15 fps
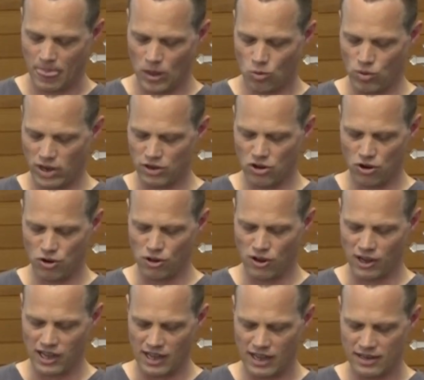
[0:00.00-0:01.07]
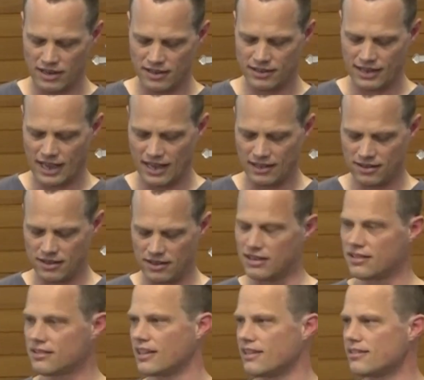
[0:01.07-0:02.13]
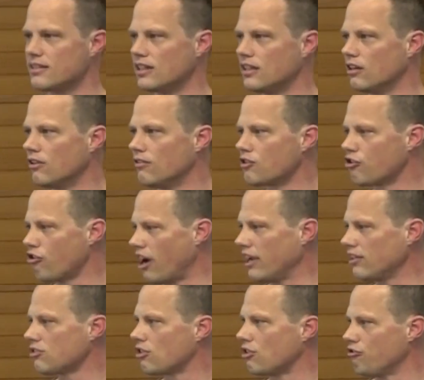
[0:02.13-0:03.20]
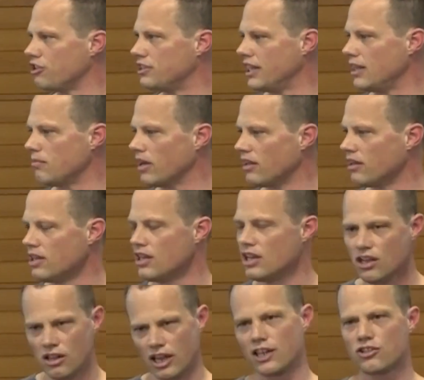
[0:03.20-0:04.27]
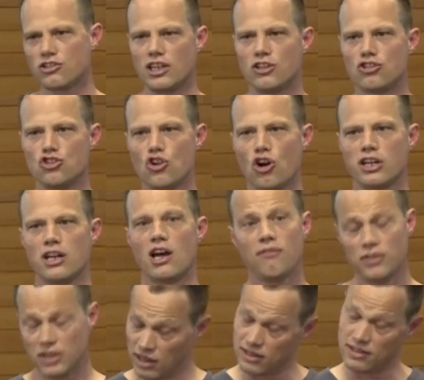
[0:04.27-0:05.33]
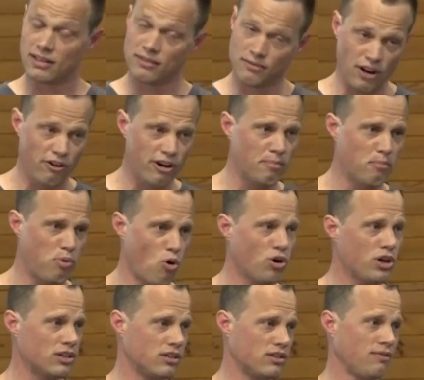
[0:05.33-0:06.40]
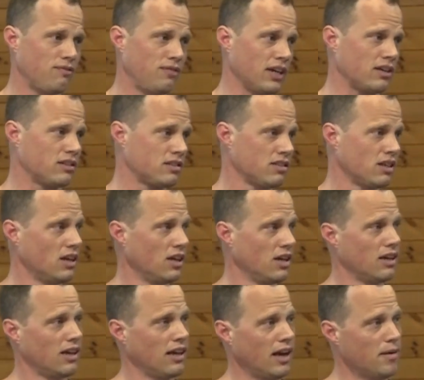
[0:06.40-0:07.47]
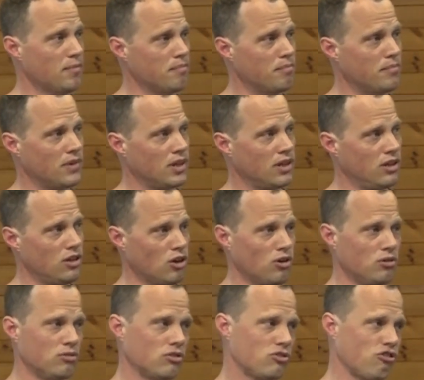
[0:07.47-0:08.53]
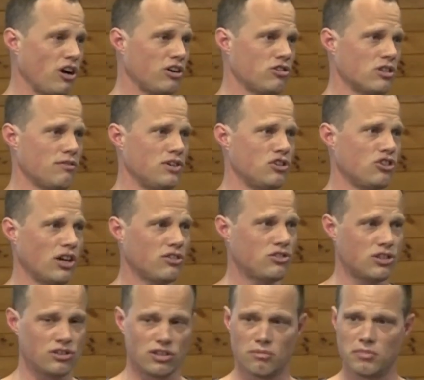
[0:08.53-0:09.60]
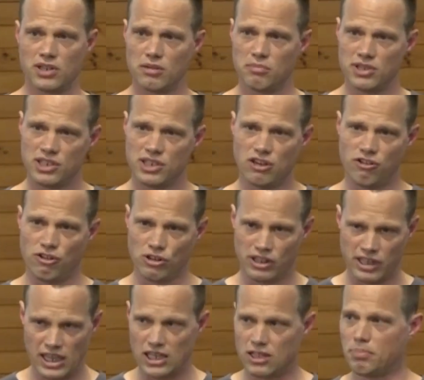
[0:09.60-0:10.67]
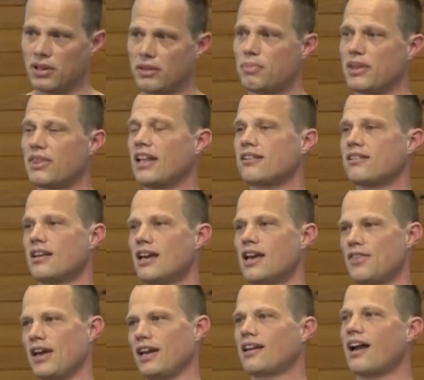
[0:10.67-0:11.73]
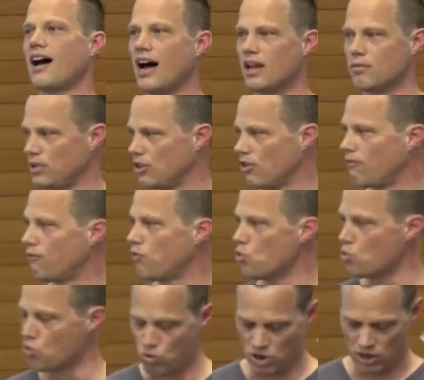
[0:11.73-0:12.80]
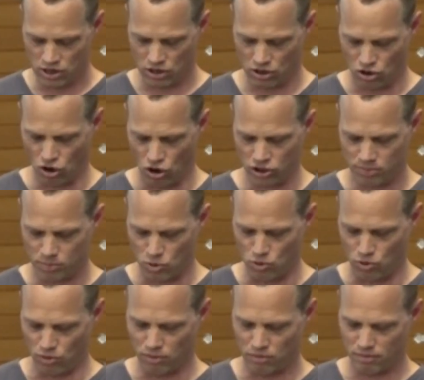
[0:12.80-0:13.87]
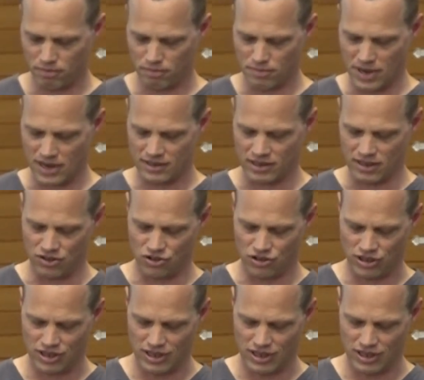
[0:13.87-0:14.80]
one no longer understands the necessity of Christ the Redeemer. Like it's not enough, it's very important to fix structures of injustice and material needs, but that can't be the full gospel message.